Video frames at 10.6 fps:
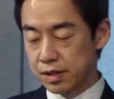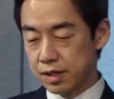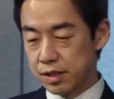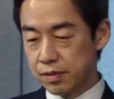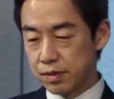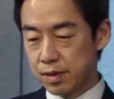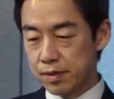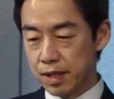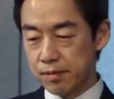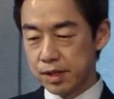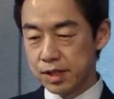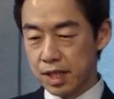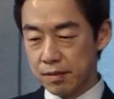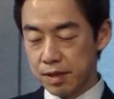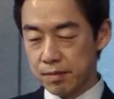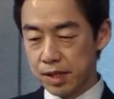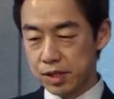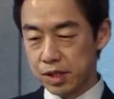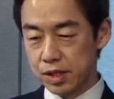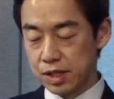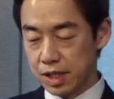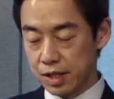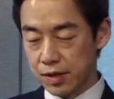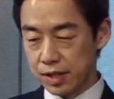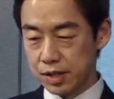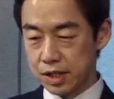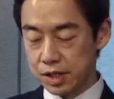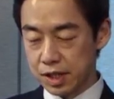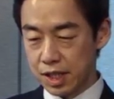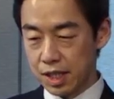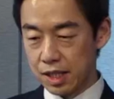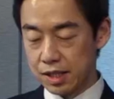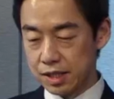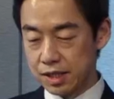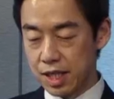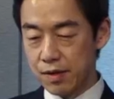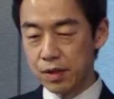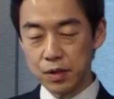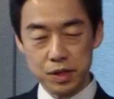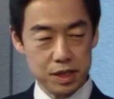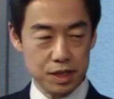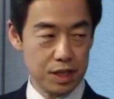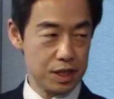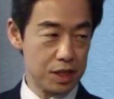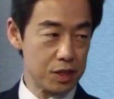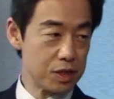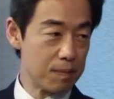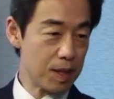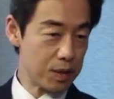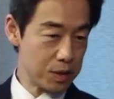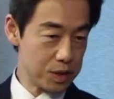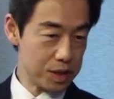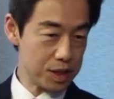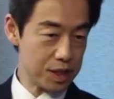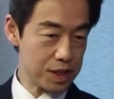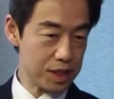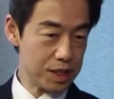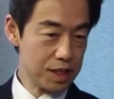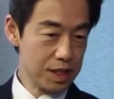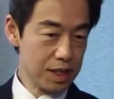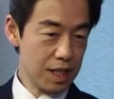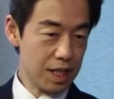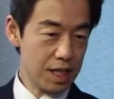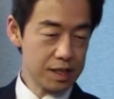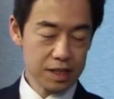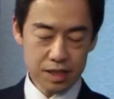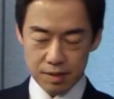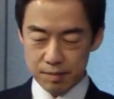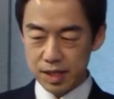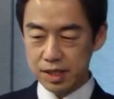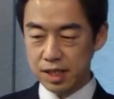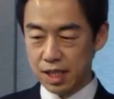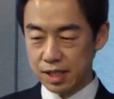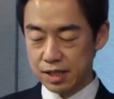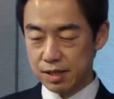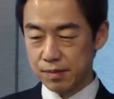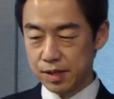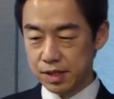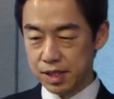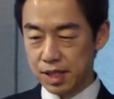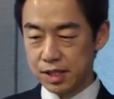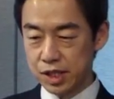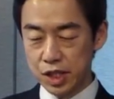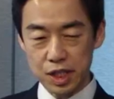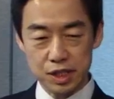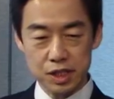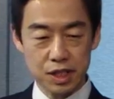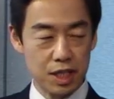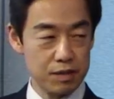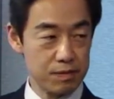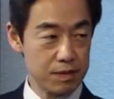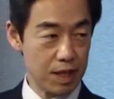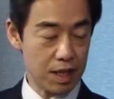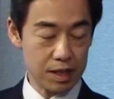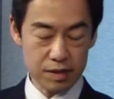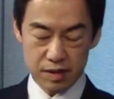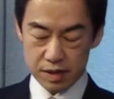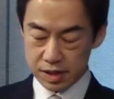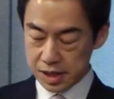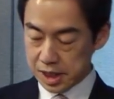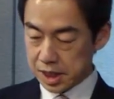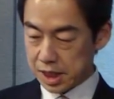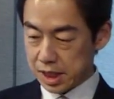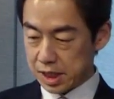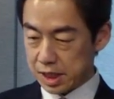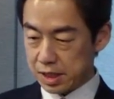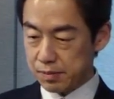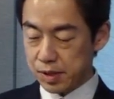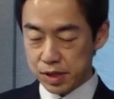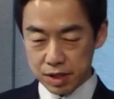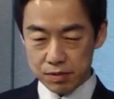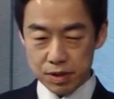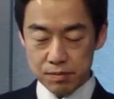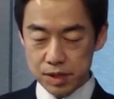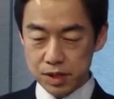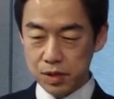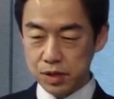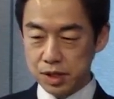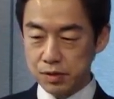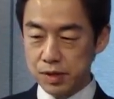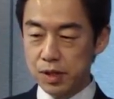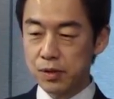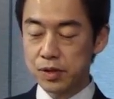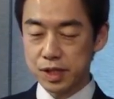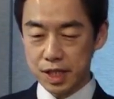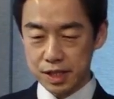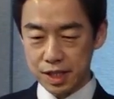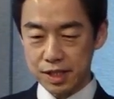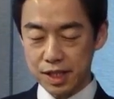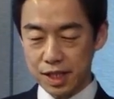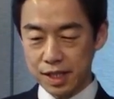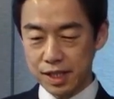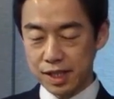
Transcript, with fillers: the former Prime Minister Abe mentioned like this, Taiwan contingency is Japan contingency. I think that many uh, Japanese uh, share this kind of uh, the perception because we often say that